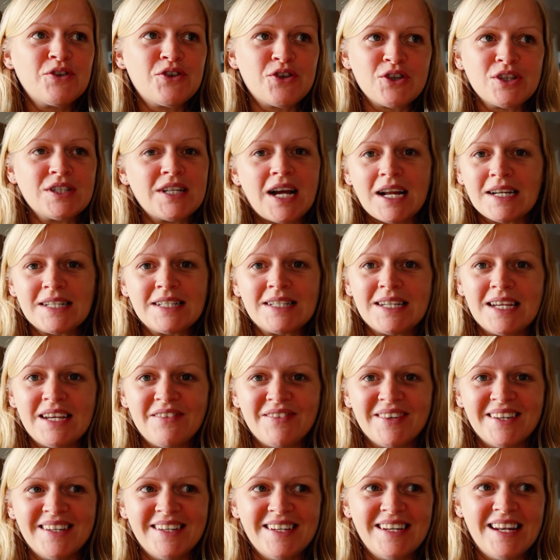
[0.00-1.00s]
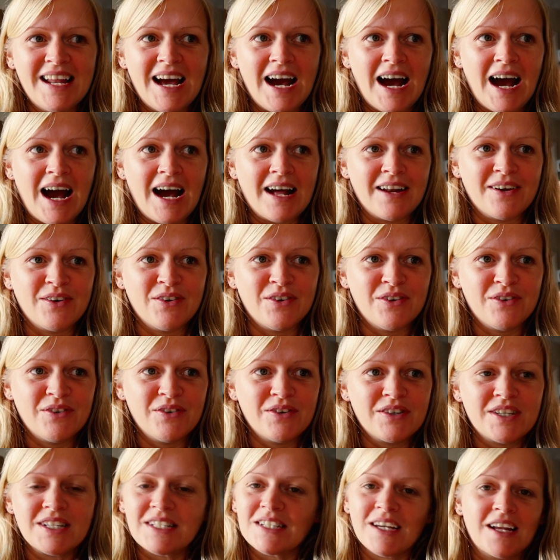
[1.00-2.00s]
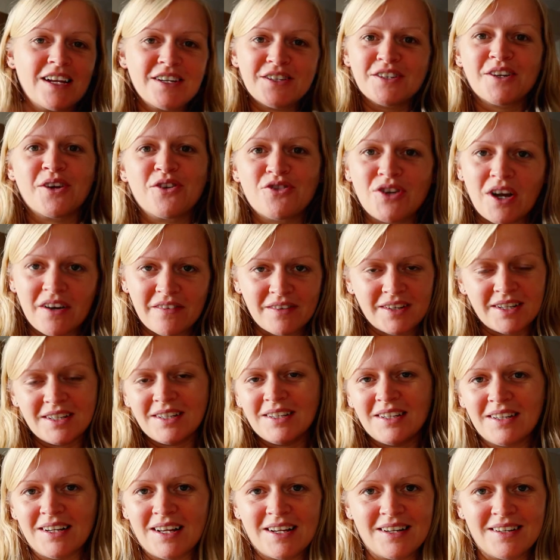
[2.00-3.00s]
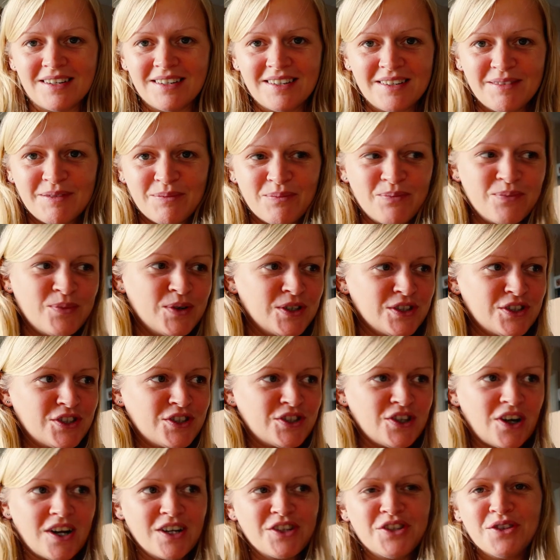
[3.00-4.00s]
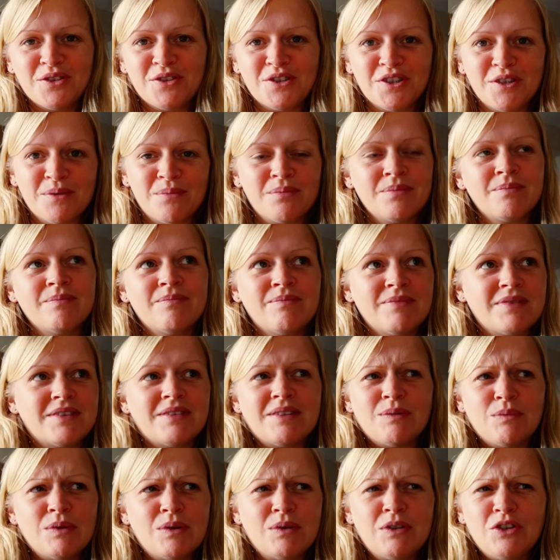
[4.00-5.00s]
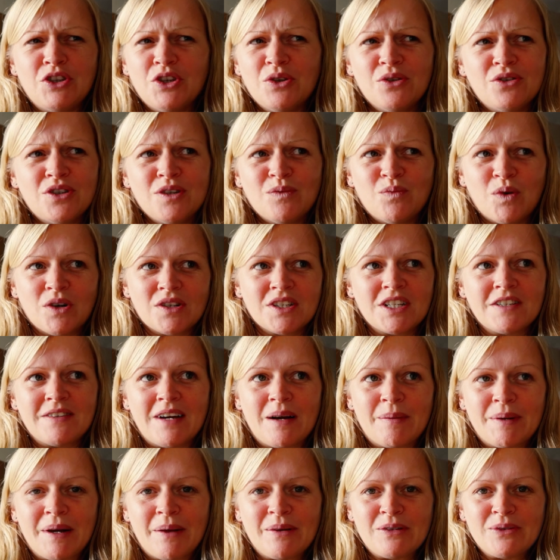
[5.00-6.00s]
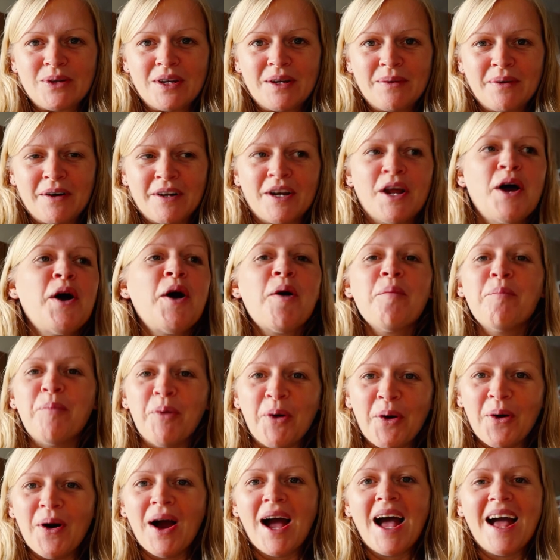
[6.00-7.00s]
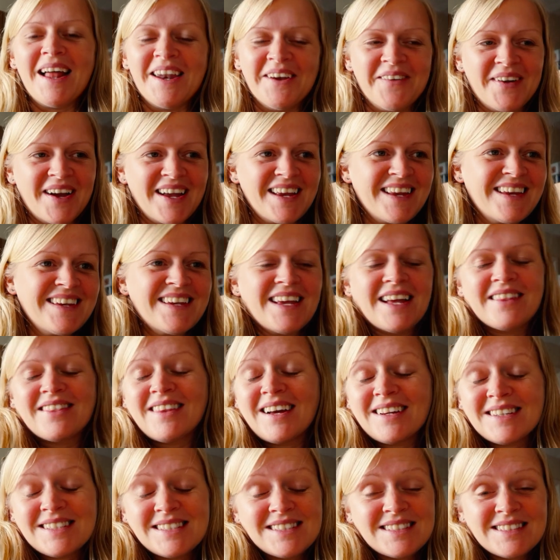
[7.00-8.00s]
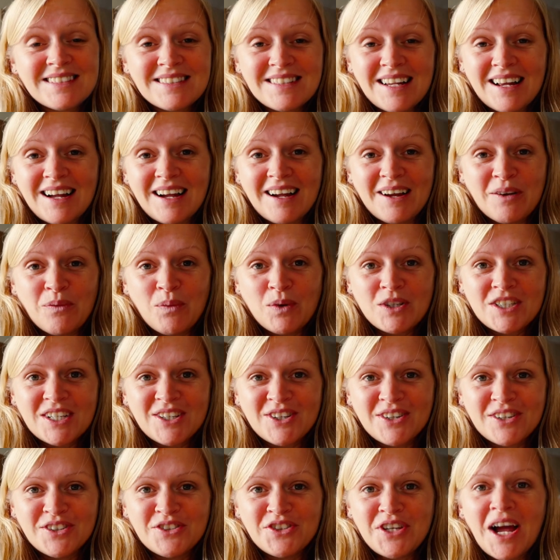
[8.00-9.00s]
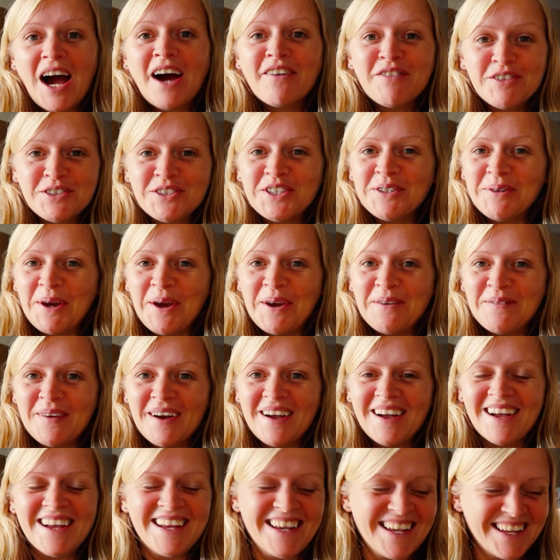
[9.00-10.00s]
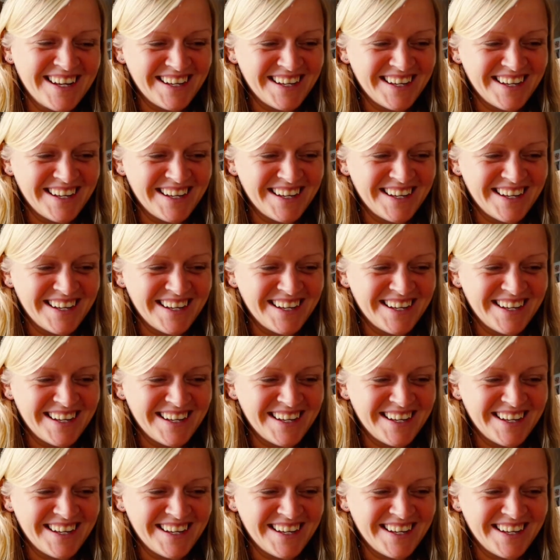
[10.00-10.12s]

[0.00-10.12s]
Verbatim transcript: just had Stephen and decided to go traveling and started YouTube YouTube wasn't around when I was 21. But anyway, yeah, that's, I wish I could have a do-over